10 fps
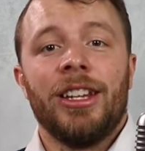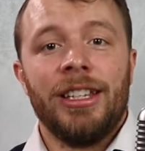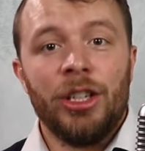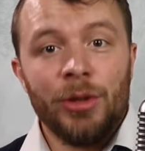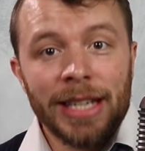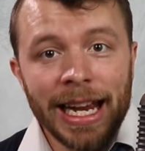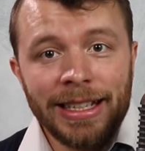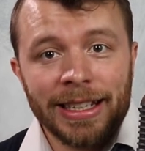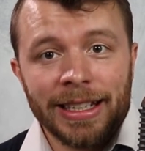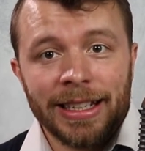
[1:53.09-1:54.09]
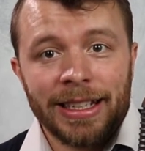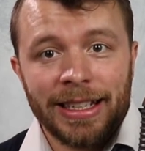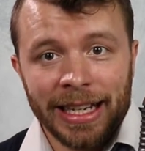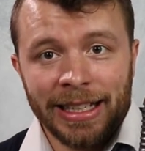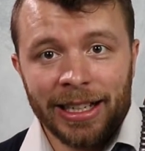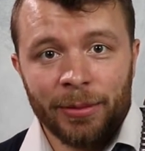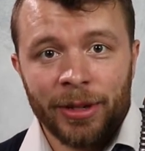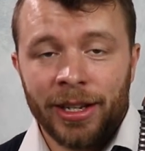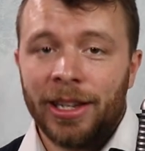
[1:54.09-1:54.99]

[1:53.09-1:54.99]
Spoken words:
United Kingdom,